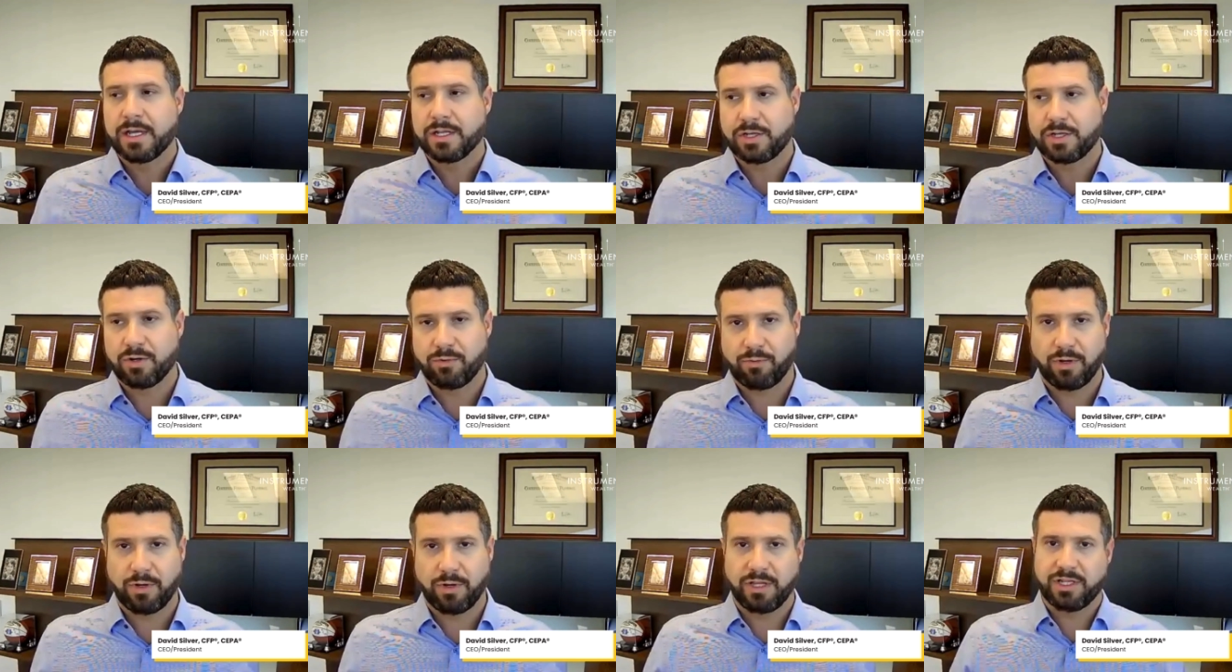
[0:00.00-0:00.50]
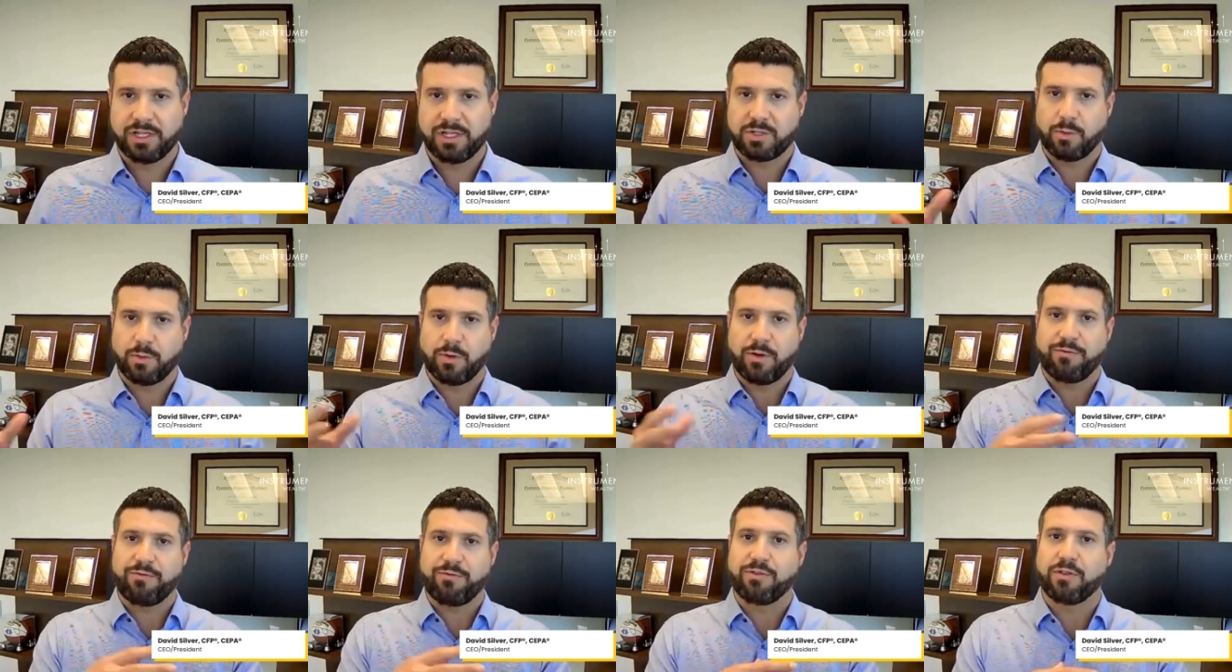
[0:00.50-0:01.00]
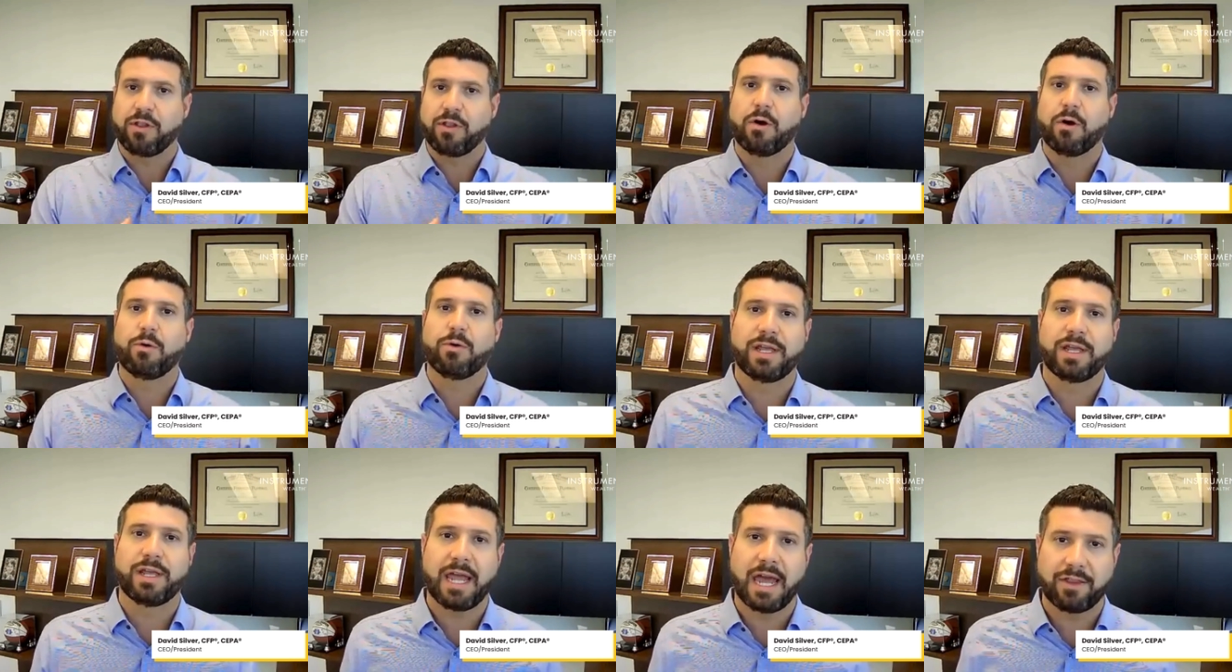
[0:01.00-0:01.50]
to really sort of flow
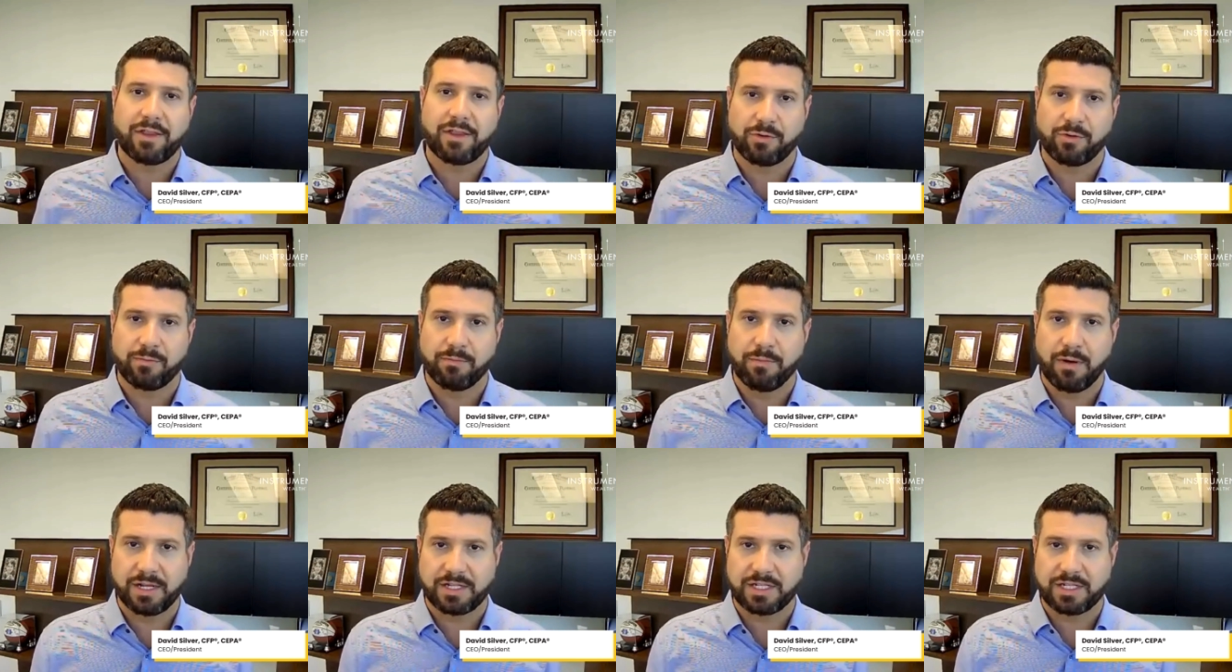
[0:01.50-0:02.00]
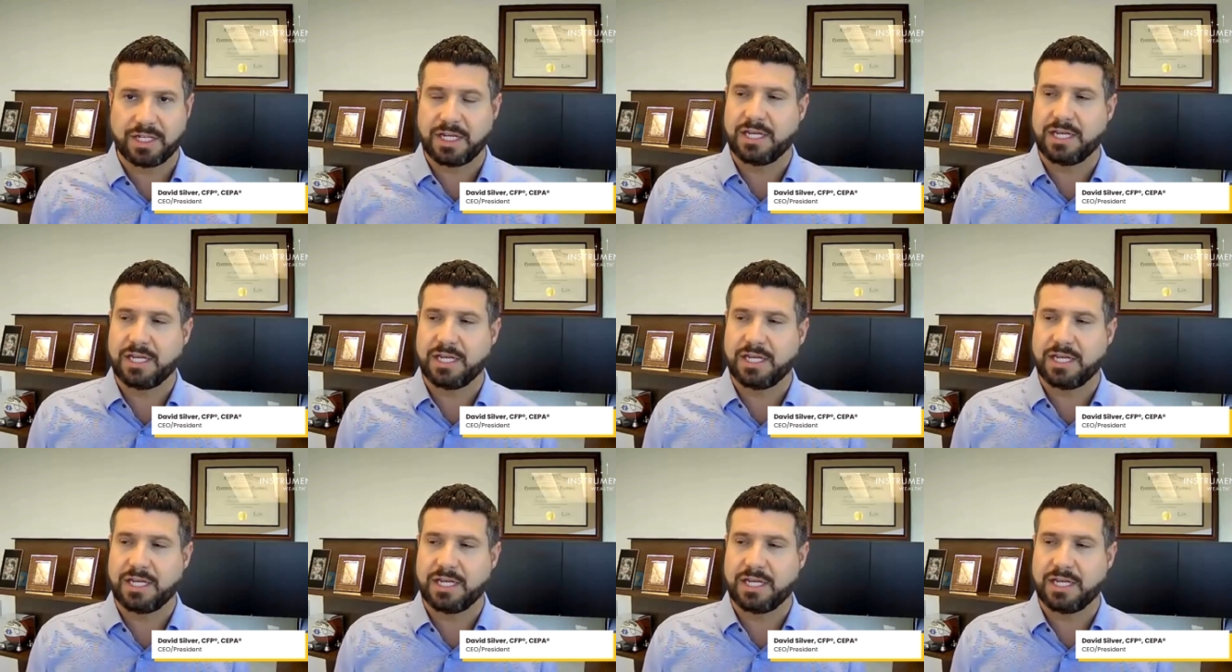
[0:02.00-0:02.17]
together much